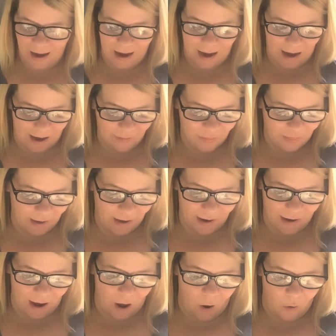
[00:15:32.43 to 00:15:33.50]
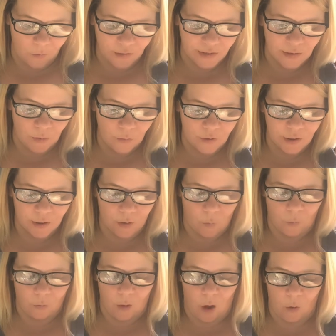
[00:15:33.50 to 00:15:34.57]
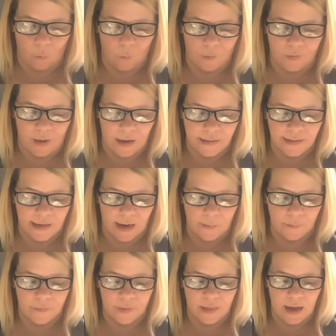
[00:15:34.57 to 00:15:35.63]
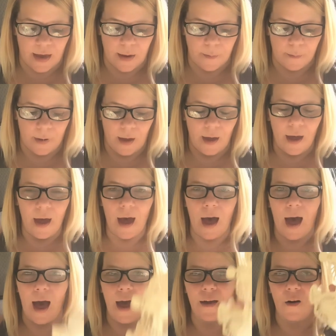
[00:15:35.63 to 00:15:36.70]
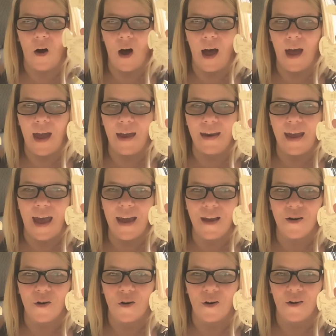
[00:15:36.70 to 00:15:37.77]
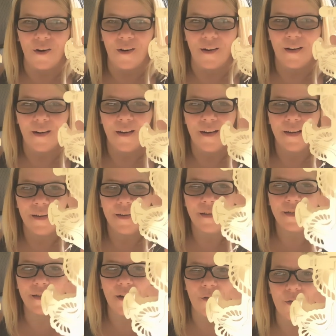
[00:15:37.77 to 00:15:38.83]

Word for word: And then also to go along with that same theme, I got an anchor. So